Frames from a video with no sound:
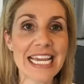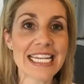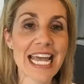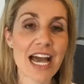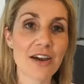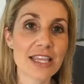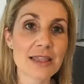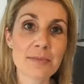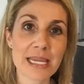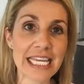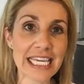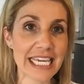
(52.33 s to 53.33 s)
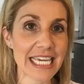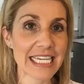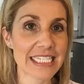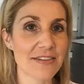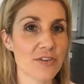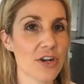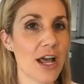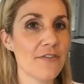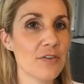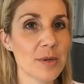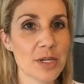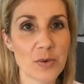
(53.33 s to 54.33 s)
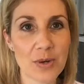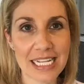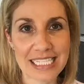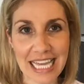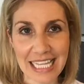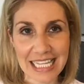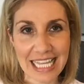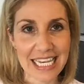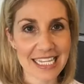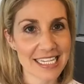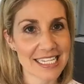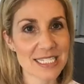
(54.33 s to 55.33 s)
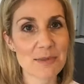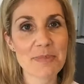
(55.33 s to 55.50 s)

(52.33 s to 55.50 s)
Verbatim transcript: Now in the mini kit, if you're not familiar what exactly that is,